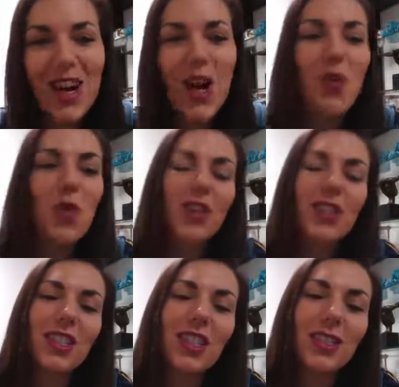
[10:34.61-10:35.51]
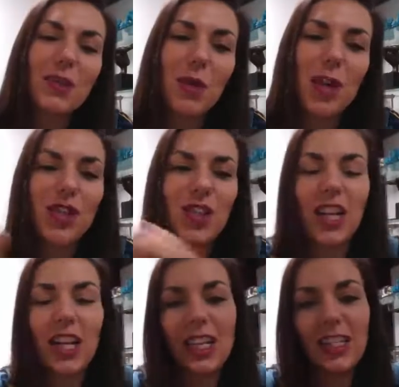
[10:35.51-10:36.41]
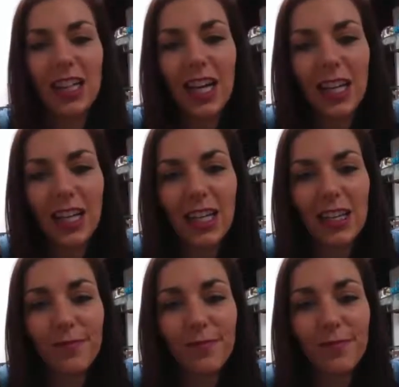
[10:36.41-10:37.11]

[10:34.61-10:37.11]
worsening depression and anxiety,